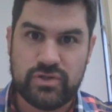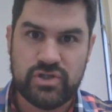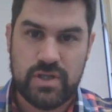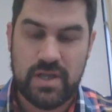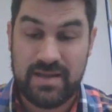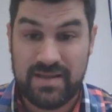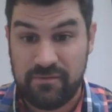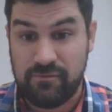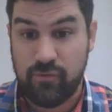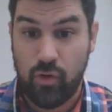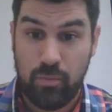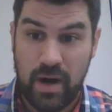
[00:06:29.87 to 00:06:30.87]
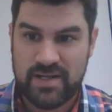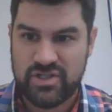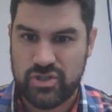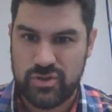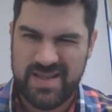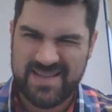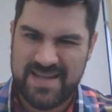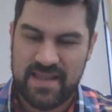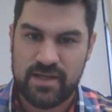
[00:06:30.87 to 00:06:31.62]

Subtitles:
So they did 4 minus 2, and that's how